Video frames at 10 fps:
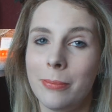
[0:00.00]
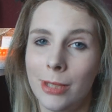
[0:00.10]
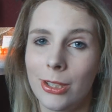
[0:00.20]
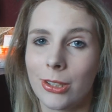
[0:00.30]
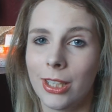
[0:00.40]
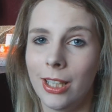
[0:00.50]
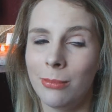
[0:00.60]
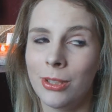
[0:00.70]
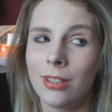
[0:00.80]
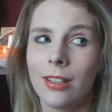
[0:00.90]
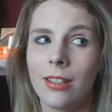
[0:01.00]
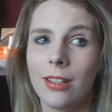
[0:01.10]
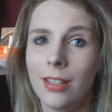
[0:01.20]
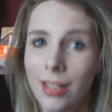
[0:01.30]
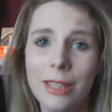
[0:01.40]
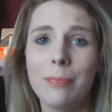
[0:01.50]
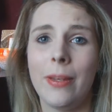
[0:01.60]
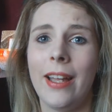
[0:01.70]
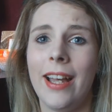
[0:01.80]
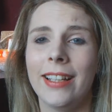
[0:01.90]
Major Crimes is
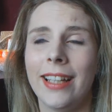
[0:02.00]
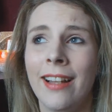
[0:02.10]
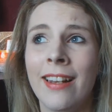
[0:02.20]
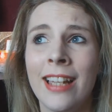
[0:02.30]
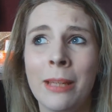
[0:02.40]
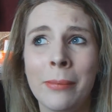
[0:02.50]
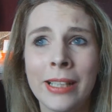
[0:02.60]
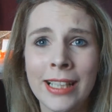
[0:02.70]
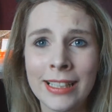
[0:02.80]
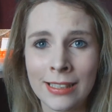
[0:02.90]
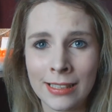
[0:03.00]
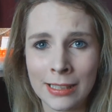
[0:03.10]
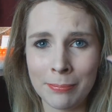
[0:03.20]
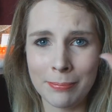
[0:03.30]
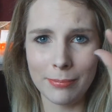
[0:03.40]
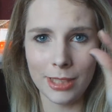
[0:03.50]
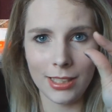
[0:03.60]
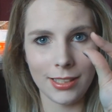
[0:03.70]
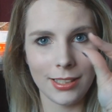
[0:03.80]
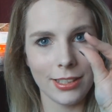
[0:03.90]
back, and I am a
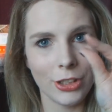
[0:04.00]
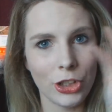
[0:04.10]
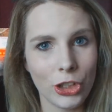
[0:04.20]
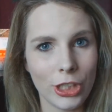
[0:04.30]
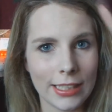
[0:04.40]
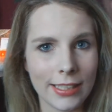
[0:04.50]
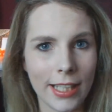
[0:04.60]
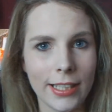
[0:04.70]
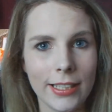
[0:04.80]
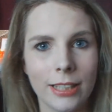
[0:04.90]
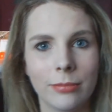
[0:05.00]
smidge excited.